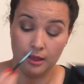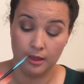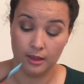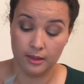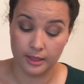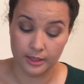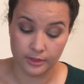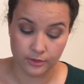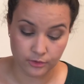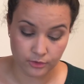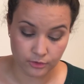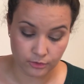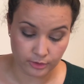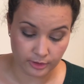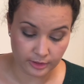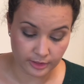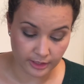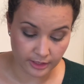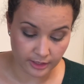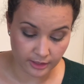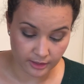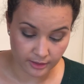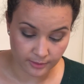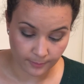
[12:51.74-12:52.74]
unless you're doing
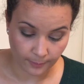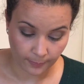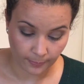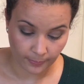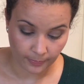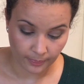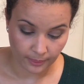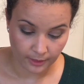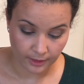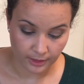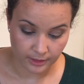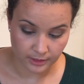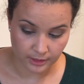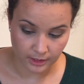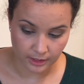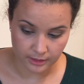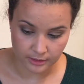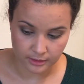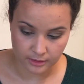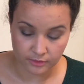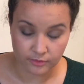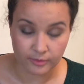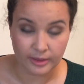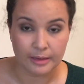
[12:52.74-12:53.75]
like
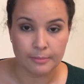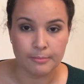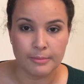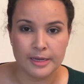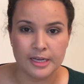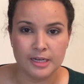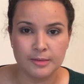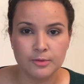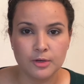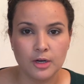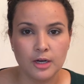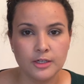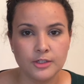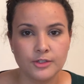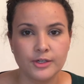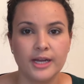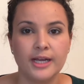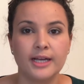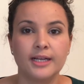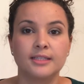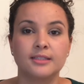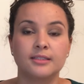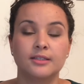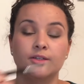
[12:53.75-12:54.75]
tons of like makeup
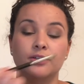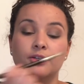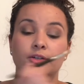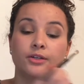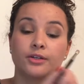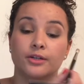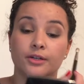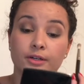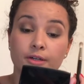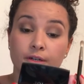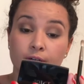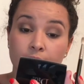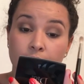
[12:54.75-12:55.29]
contracts and you're